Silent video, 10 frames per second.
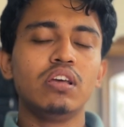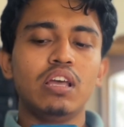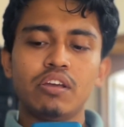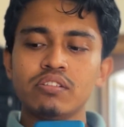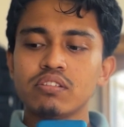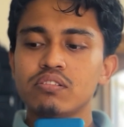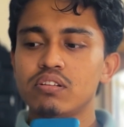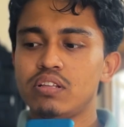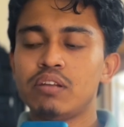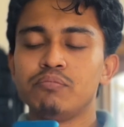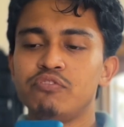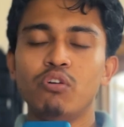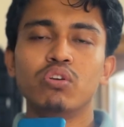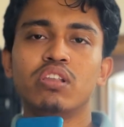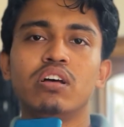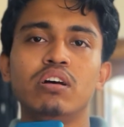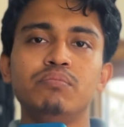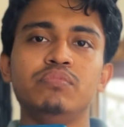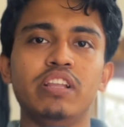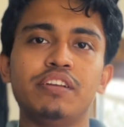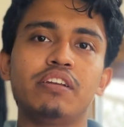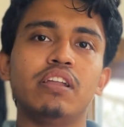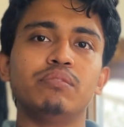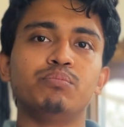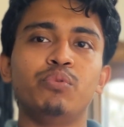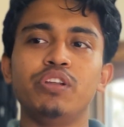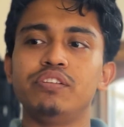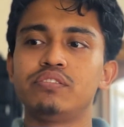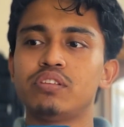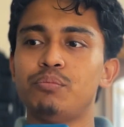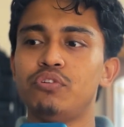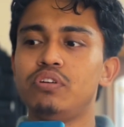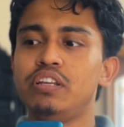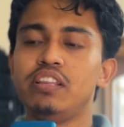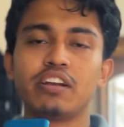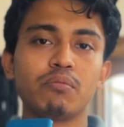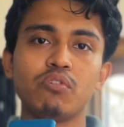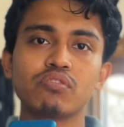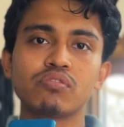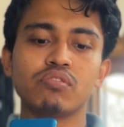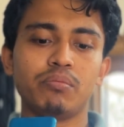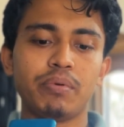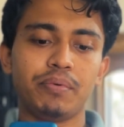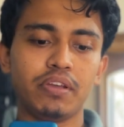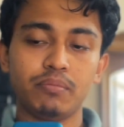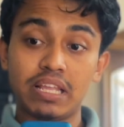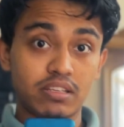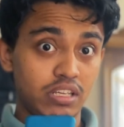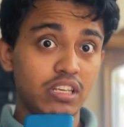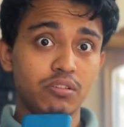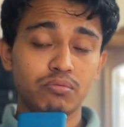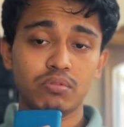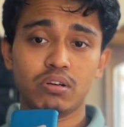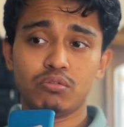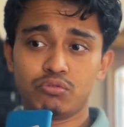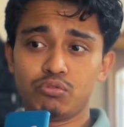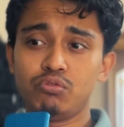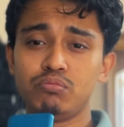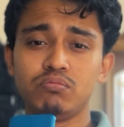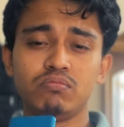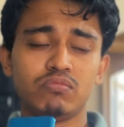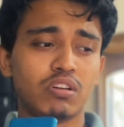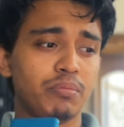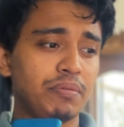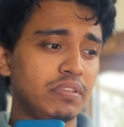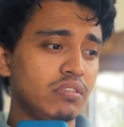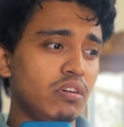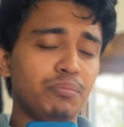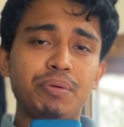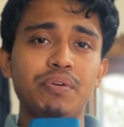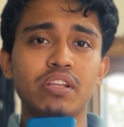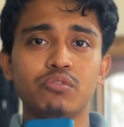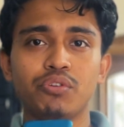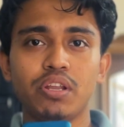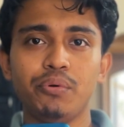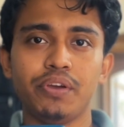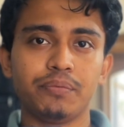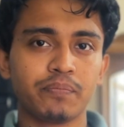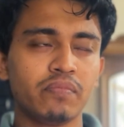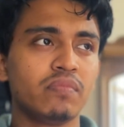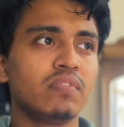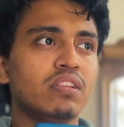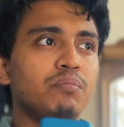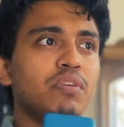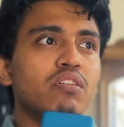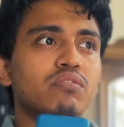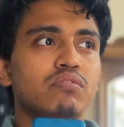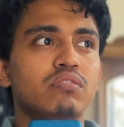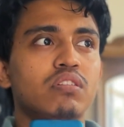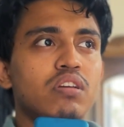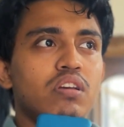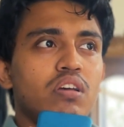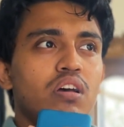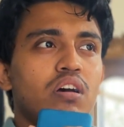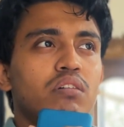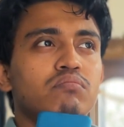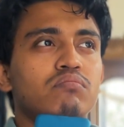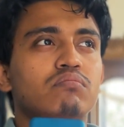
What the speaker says: You can just then fold the letter and put it somewhere in a letterbox, or maybe like in your room, or maybe you can throw it away, because um,